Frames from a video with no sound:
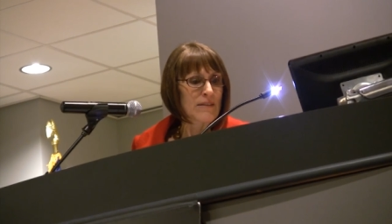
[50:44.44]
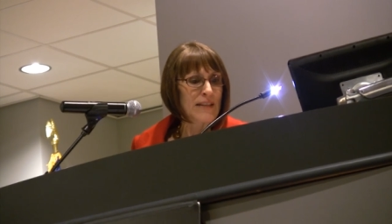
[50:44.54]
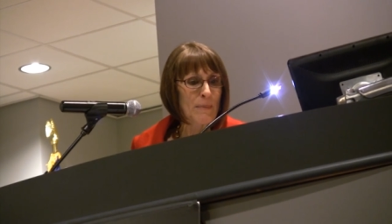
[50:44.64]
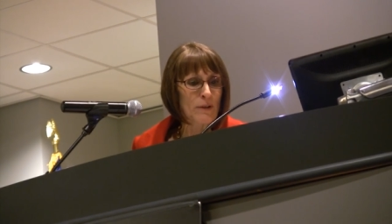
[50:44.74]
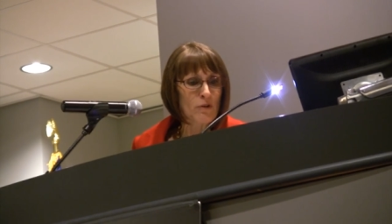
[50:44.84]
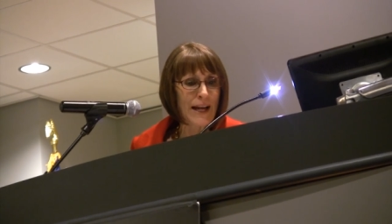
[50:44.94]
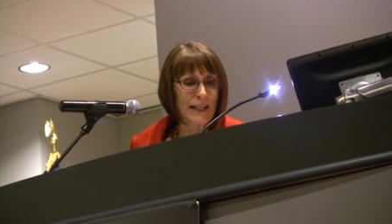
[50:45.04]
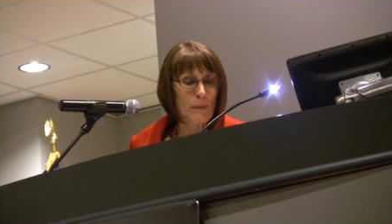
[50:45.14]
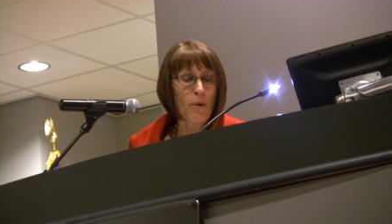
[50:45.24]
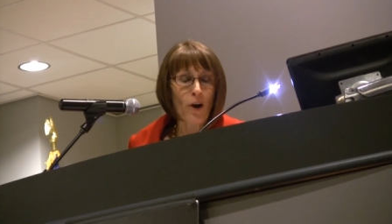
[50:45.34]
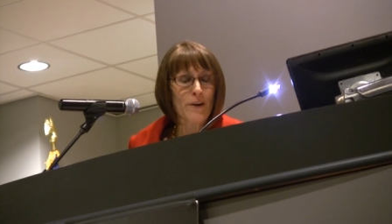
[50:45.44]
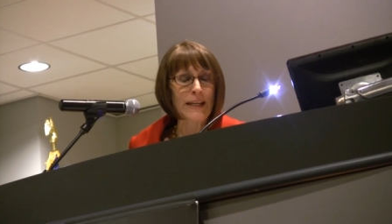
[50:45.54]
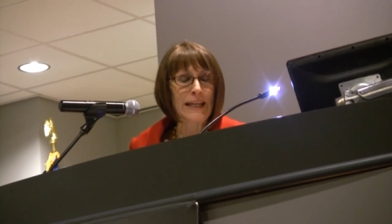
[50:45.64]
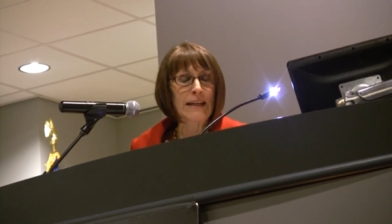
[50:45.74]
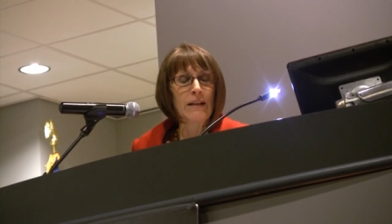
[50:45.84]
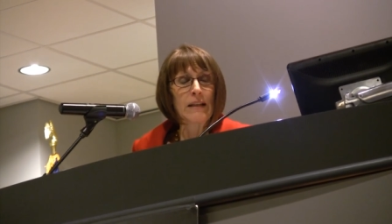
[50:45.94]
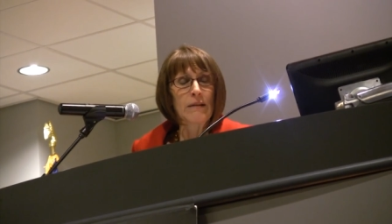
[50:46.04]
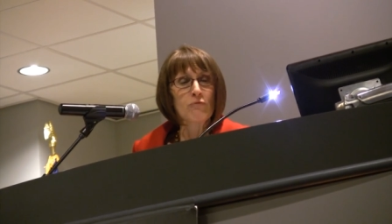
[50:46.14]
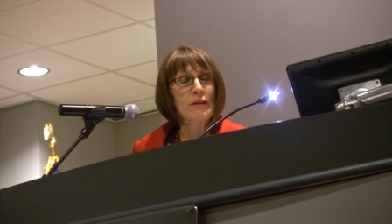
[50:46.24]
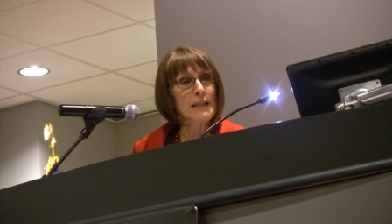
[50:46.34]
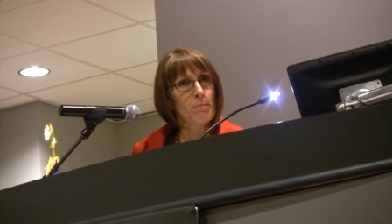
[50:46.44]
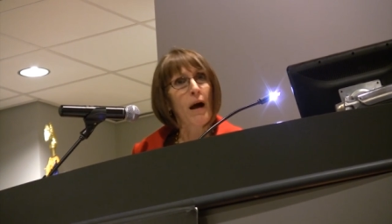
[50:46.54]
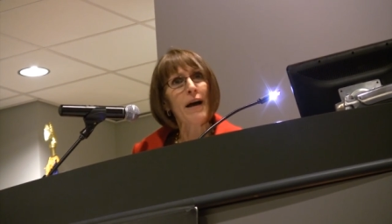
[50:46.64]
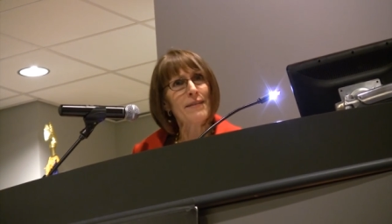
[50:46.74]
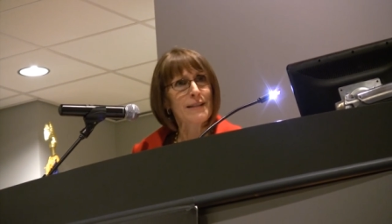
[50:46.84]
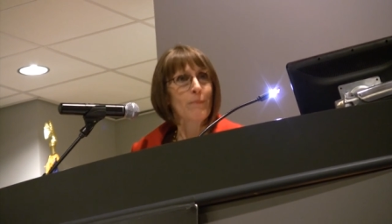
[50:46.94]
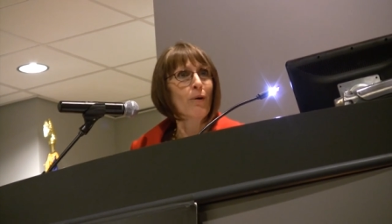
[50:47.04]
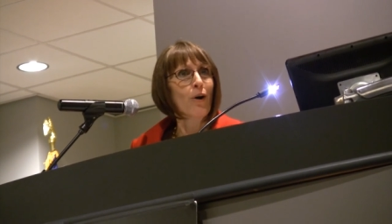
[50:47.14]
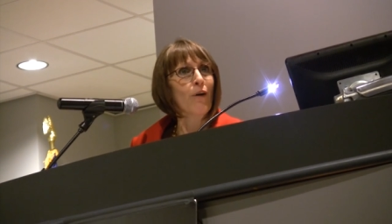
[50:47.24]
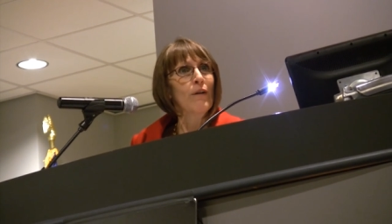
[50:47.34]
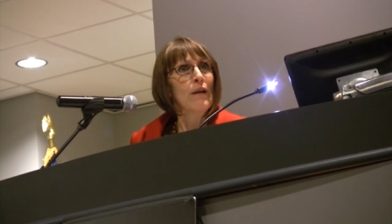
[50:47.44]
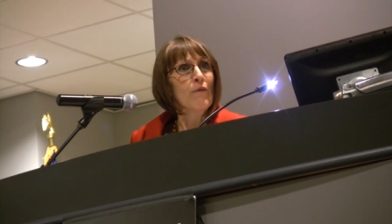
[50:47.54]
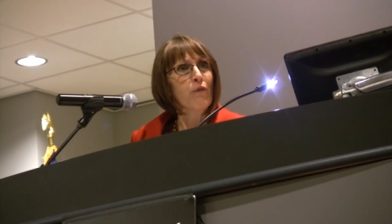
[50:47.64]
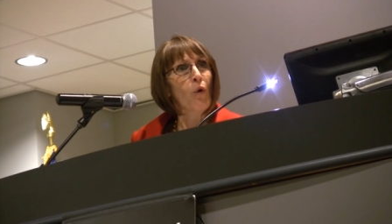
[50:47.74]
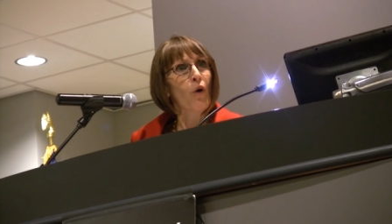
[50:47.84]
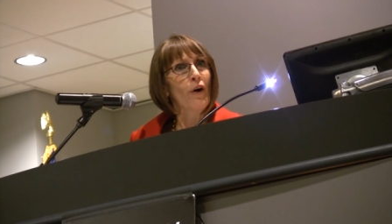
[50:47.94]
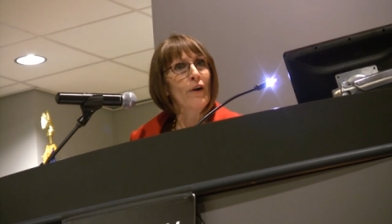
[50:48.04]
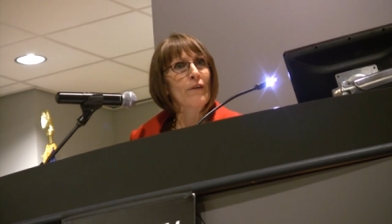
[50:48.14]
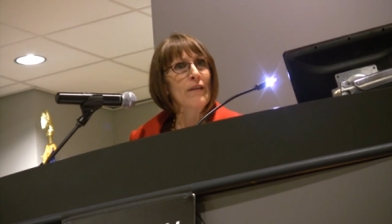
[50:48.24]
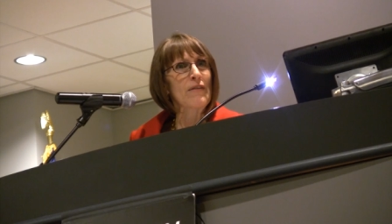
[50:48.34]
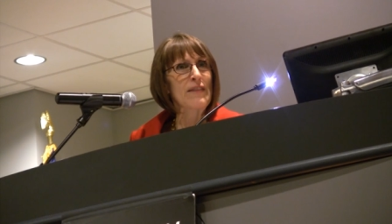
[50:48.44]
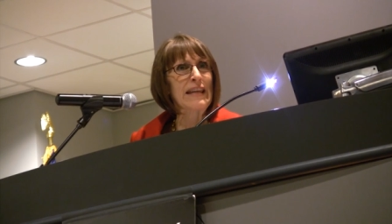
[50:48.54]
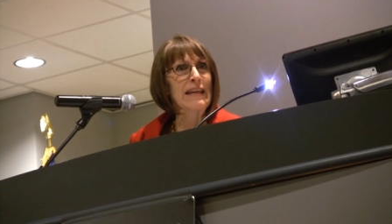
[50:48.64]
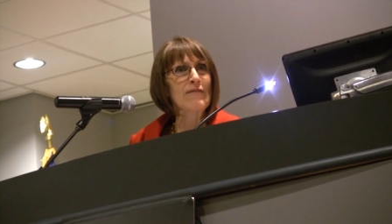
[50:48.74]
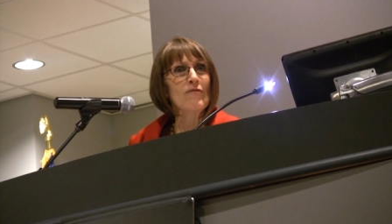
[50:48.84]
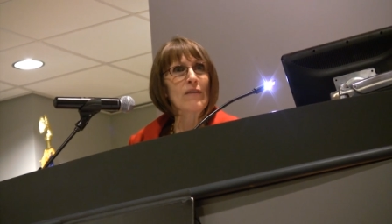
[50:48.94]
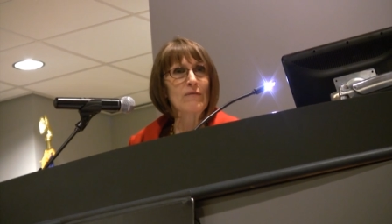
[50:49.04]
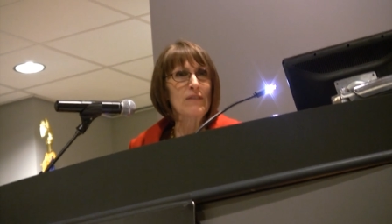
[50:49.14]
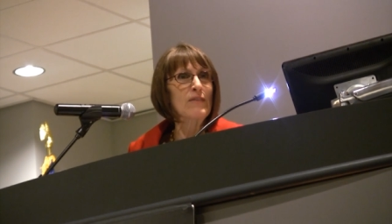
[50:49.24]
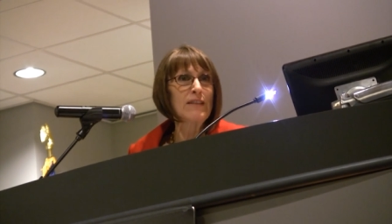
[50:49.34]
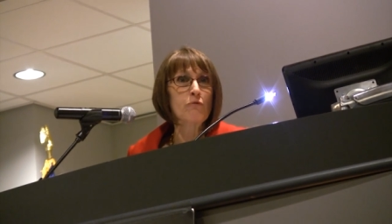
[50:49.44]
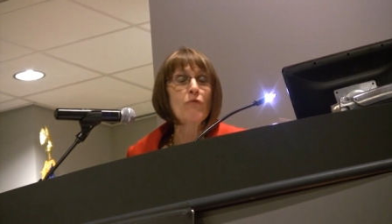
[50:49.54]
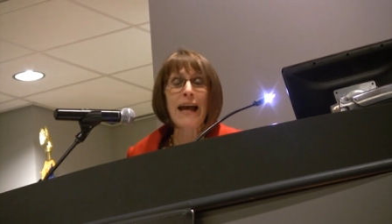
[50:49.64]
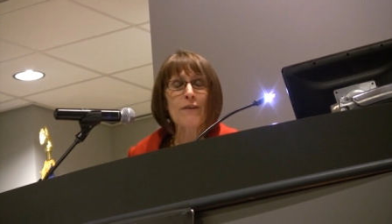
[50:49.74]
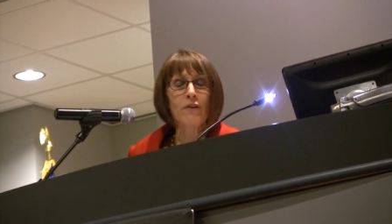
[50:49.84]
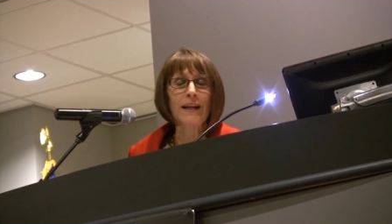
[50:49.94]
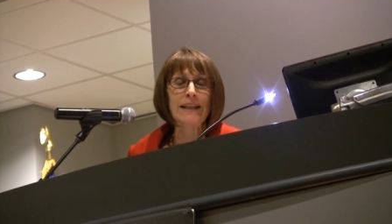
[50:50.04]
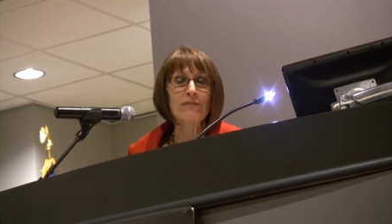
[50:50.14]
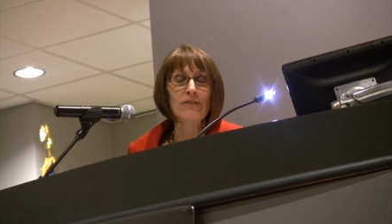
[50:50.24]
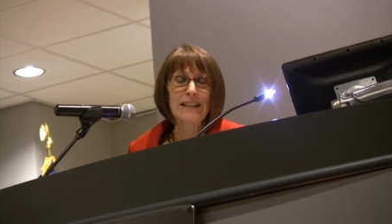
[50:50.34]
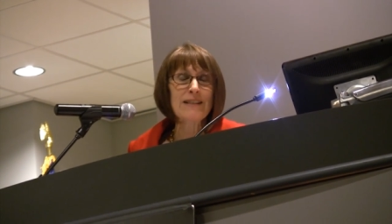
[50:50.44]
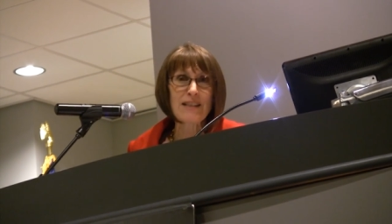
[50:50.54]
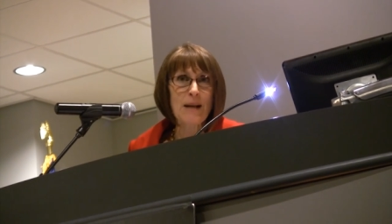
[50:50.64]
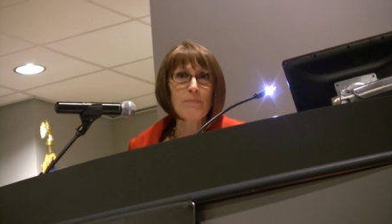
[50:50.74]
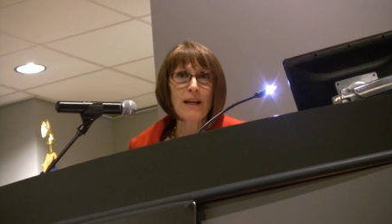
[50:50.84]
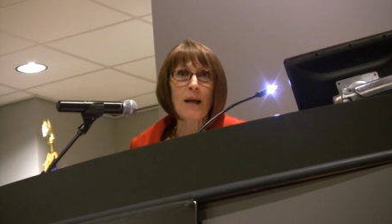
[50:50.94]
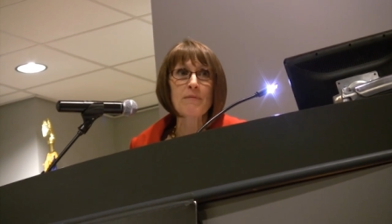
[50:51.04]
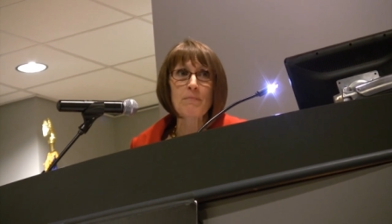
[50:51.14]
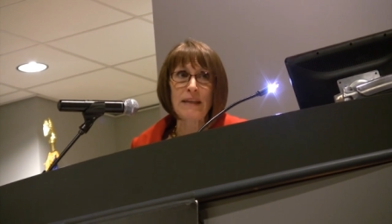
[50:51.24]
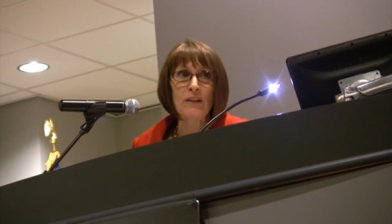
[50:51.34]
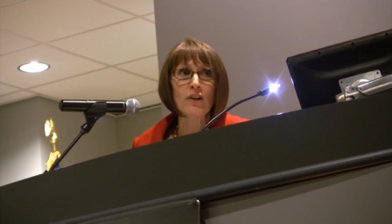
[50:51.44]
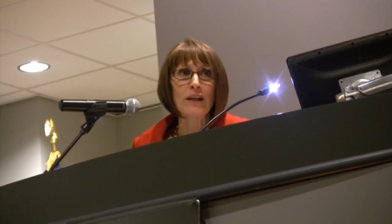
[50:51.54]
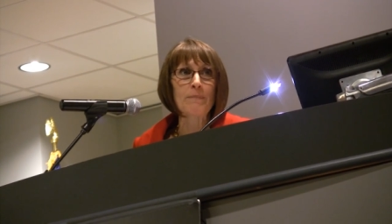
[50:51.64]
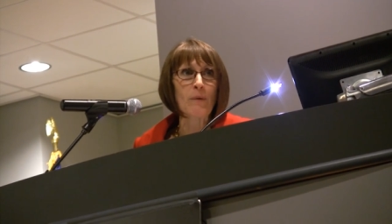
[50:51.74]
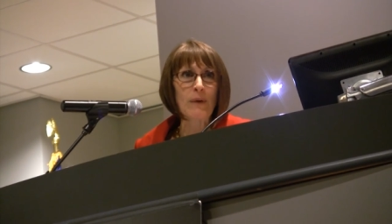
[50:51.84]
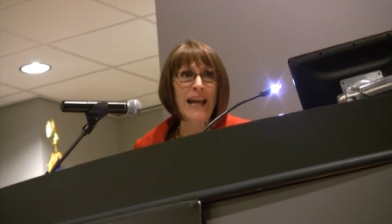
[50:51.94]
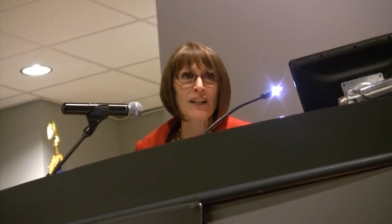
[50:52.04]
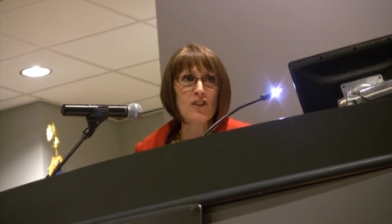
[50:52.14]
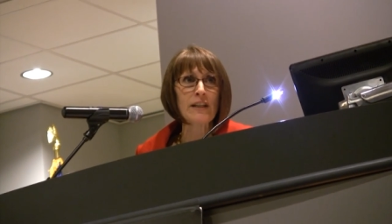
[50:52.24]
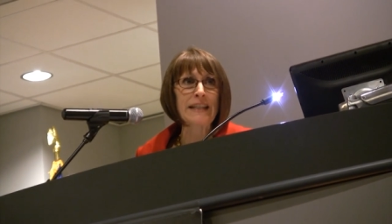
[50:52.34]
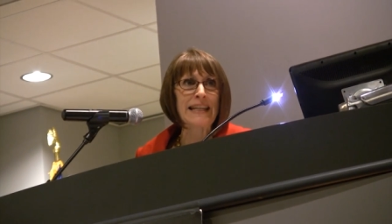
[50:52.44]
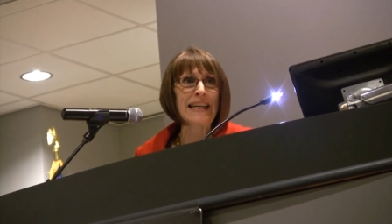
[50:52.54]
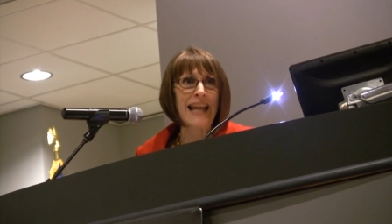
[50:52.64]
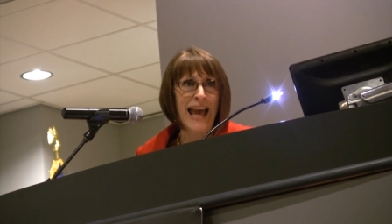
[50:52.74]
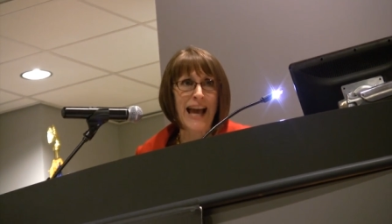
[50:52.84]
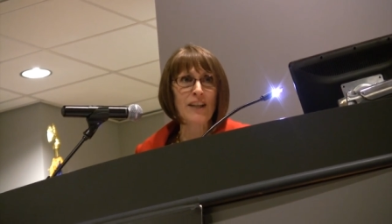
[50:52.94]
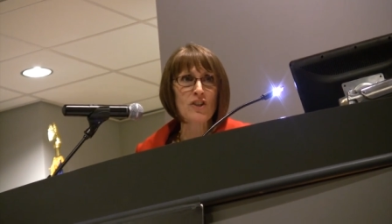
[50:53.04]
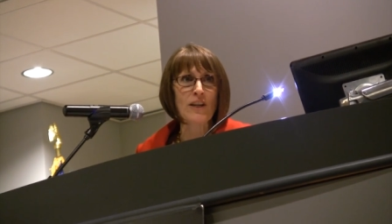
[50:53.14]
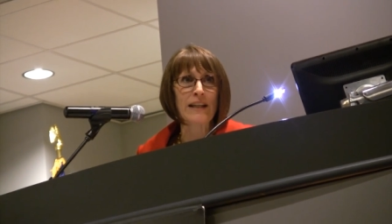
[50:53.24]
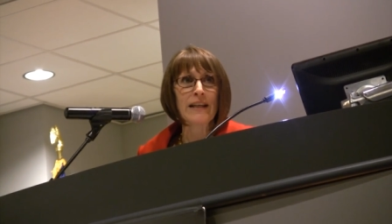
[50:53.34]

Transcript: Democratic Party responsible for the the rhetoric can sometimes be good, but we actually need action,